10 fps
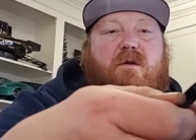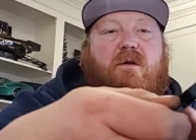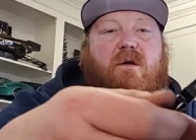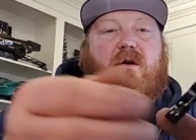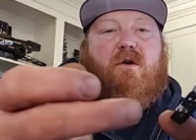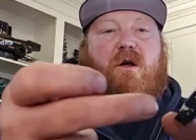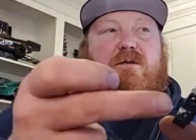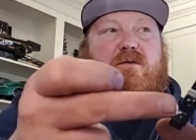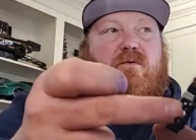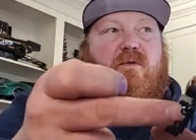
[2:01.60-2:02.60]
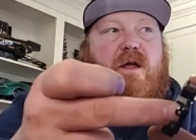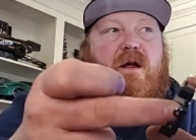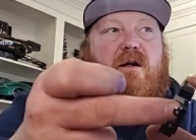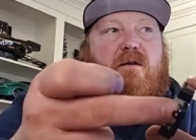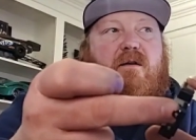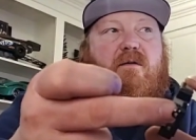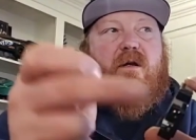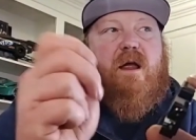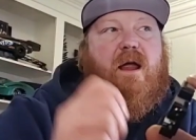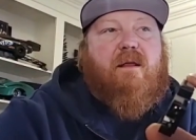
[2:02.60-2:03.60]
across through there
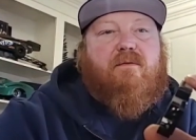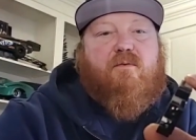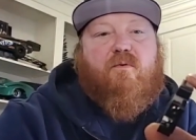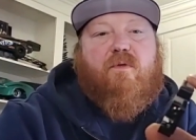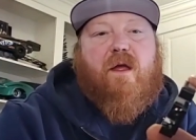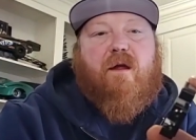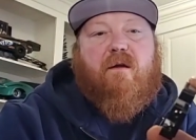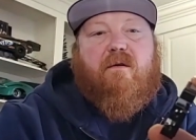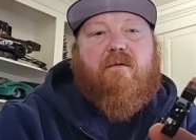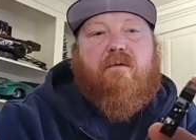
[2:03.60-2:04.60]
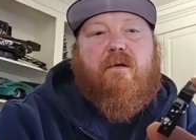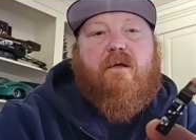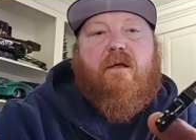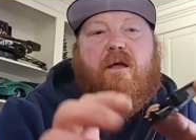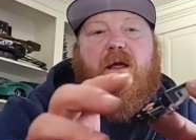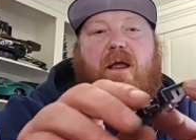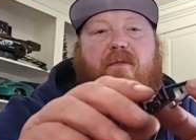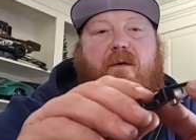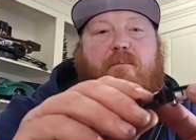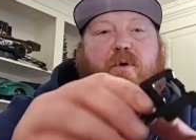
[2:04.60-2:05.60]
and through there, and
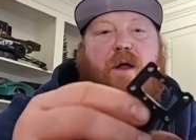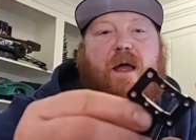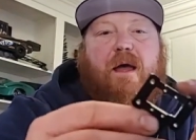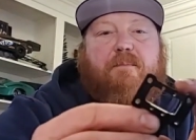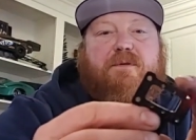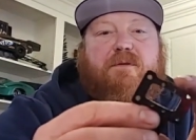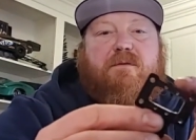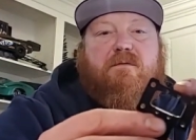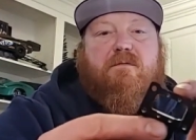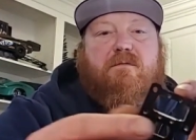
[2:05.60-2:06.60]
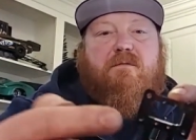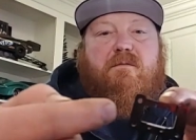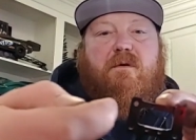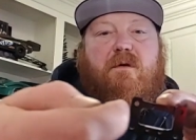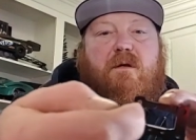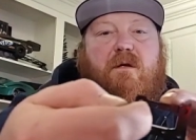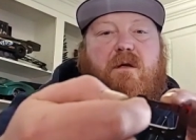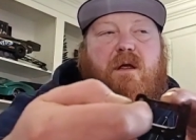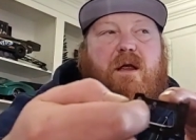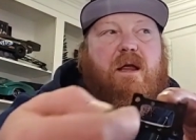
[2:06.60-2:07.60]
then perhaps
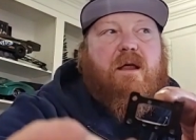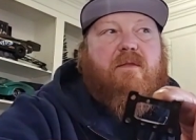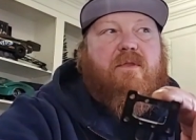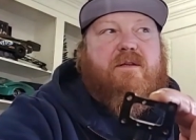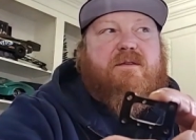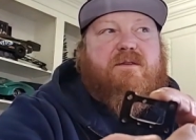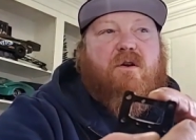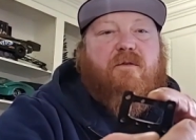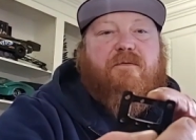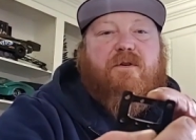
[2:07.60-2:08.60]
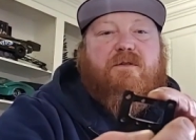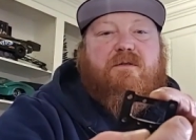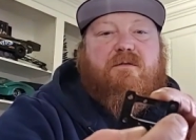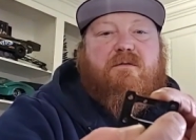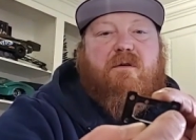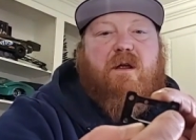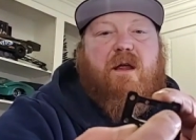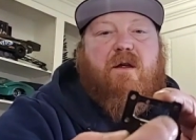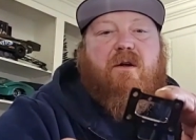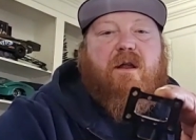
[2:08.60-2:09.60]
in the surface
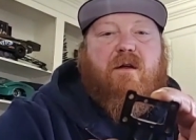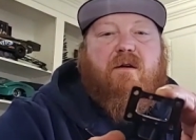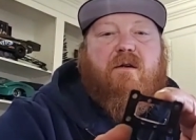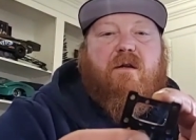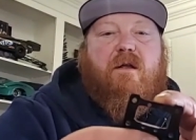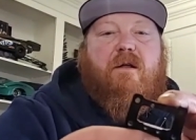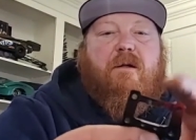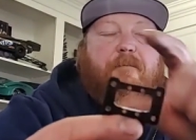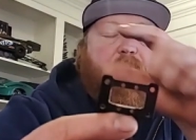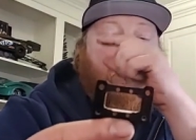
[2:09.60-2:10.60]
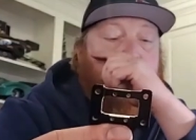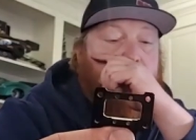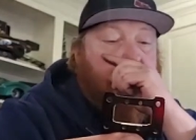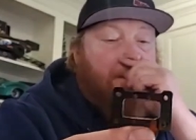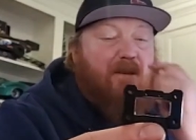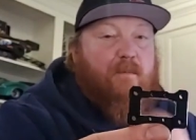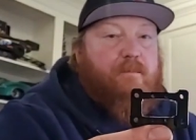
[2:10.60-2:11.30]
here and here. And